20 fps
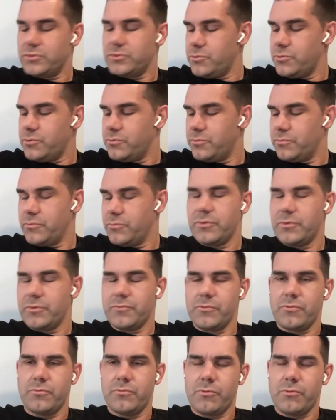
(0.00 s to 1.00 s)
So
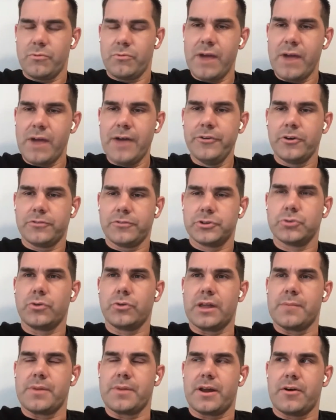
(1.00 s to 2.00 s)
we'll round off
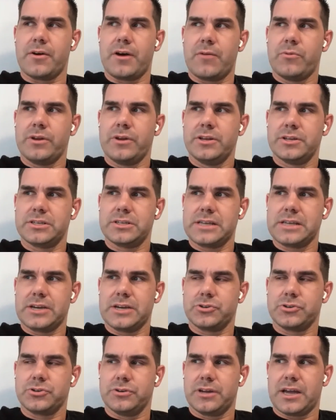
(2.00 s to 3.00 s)
shortly, but I want to just
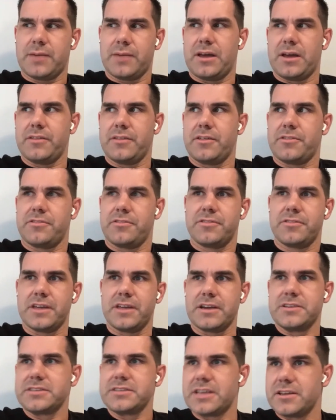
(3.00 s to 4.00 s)
touch on a couple of other
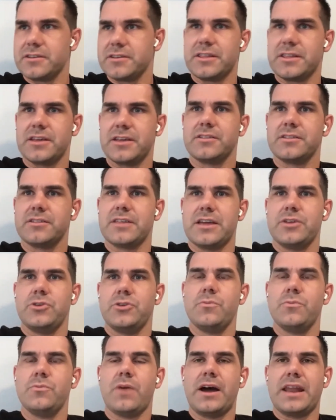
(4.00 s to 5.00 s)
things that
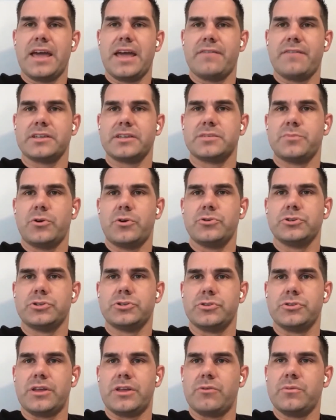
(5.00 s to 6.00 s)
you might have exposure
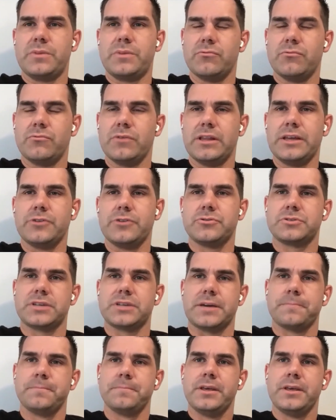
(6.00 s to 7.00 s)
to that would be really
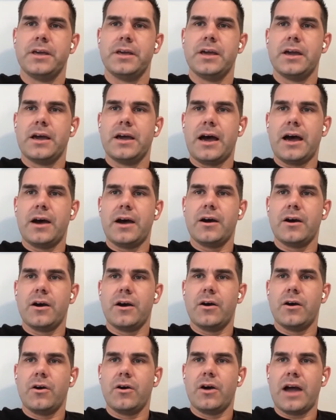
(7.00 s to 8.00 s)
interesting.
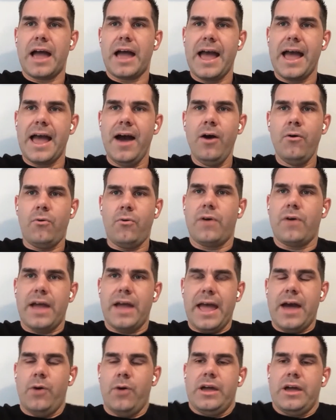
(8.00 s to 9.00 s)
How
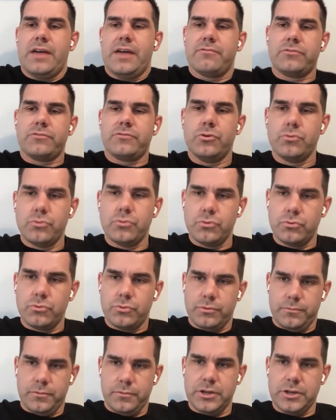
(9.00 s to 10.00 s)
have you
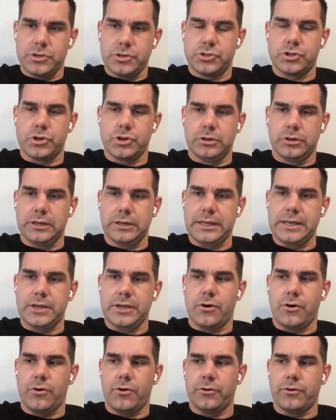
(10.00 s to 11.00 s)
internally
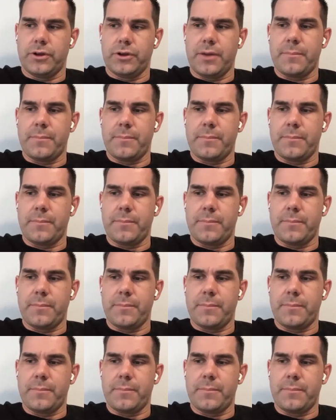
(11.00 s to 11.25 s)
gone